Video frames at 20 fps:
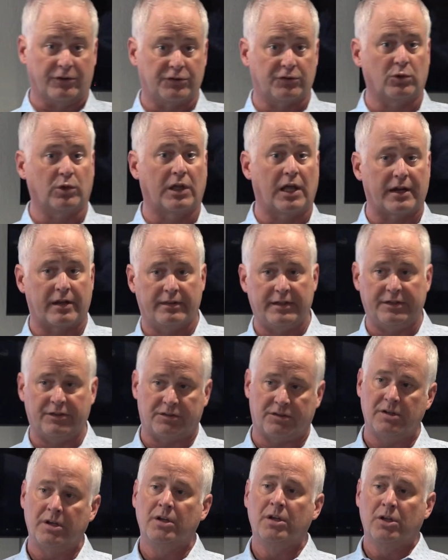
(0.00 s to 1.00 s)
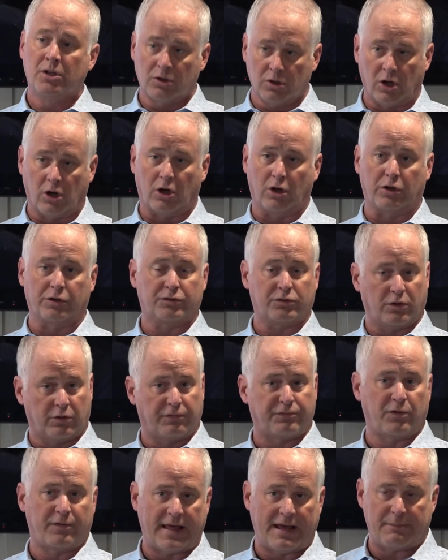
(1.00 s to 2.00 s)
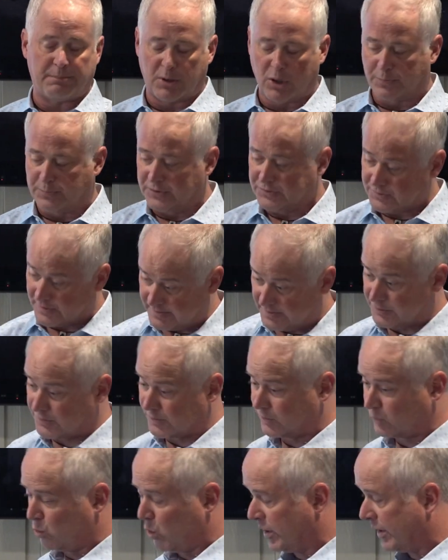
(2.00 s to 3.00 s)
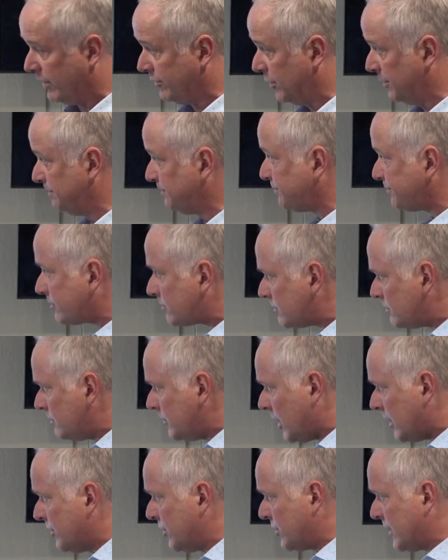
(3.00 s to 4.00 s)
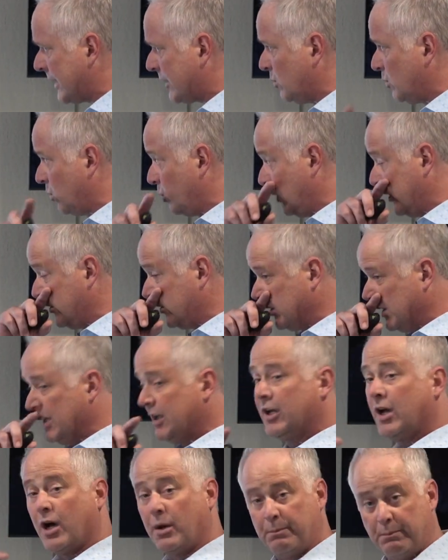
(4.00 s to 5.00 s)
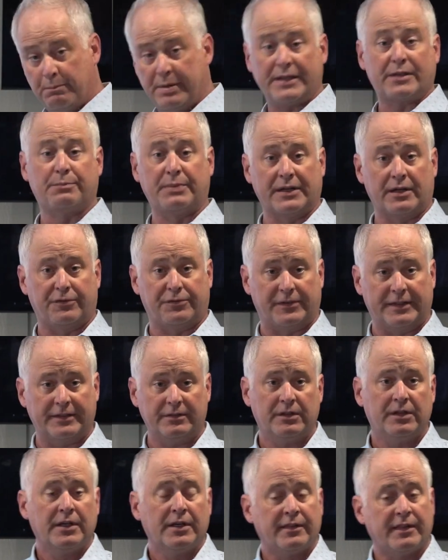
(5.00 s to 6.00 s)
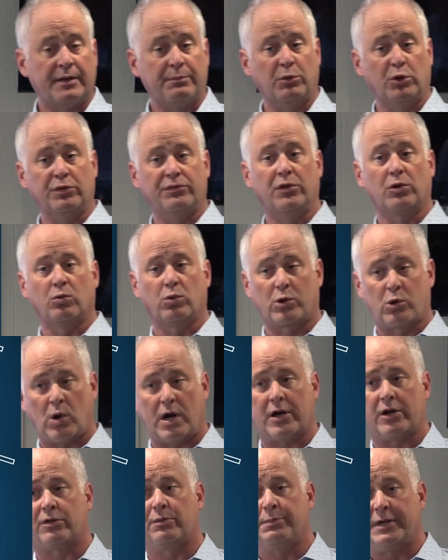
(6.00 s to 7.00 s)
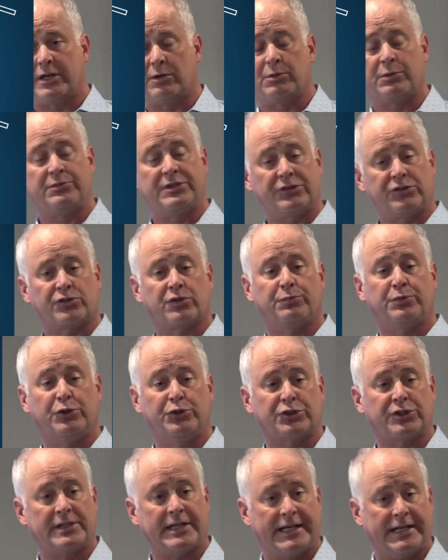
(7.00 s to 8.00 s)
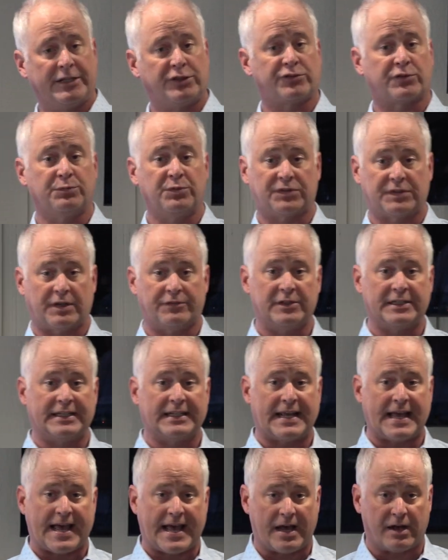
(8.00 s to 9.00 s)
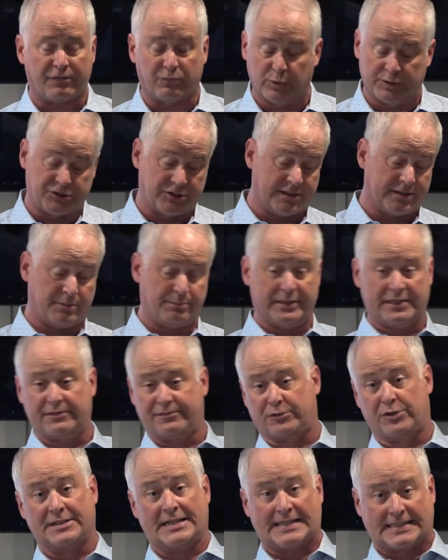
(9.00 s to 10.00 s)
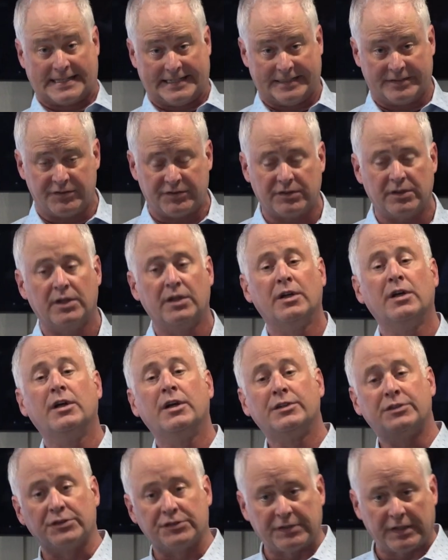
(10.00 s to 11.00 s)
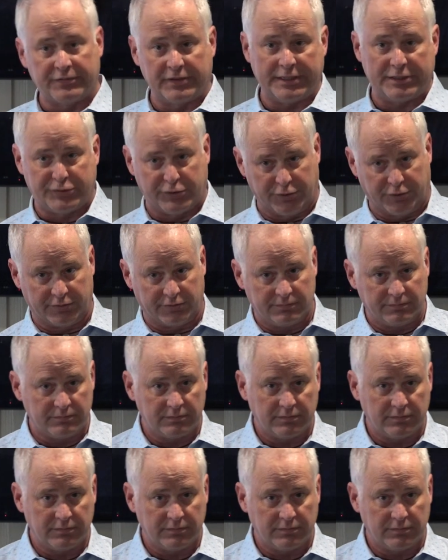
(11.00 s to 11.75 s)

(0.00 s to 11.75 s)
So a lot of these laws are for that purpose, and this is one of them. The second one was a big benefit. They moved the required minimum distribution age from 70 and a half, which it had been for decades, to 72.